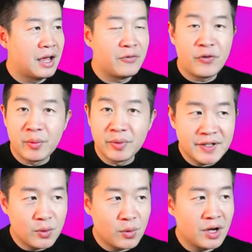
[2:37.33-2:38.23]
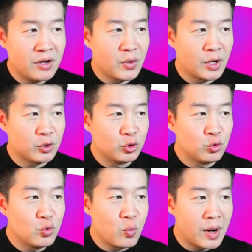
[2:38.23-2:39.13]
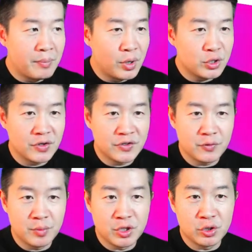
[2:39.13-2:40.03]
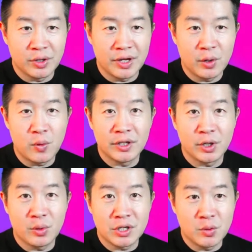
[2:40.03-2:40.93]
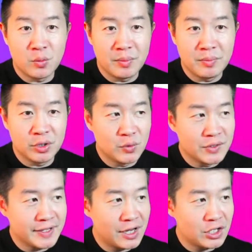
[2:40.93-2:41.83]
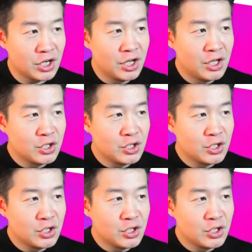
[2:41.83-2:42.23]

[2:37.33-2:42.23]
And from this graph, we are going to do one more transformation to get what the question wants me to sketch.